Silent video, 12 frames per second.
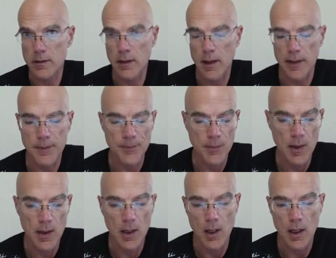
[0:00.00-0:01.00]
day,
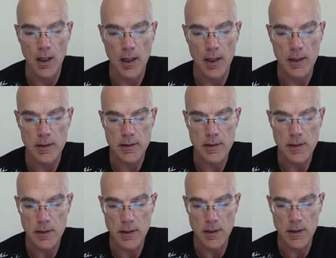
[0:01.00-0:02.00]
and
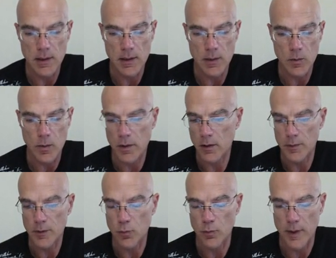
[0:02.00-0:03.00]
see whether we
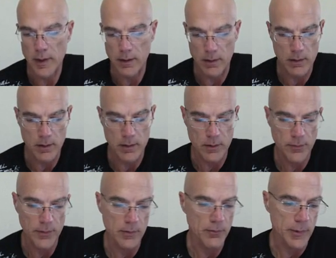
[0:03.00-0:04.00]
do better in
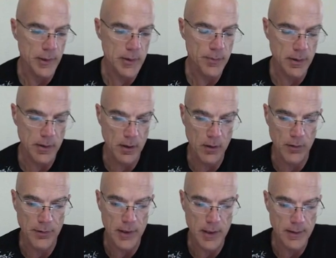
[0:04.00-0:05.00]
the with this particular
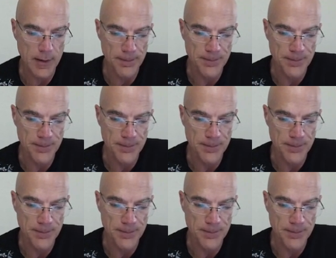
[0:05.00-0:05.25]
data.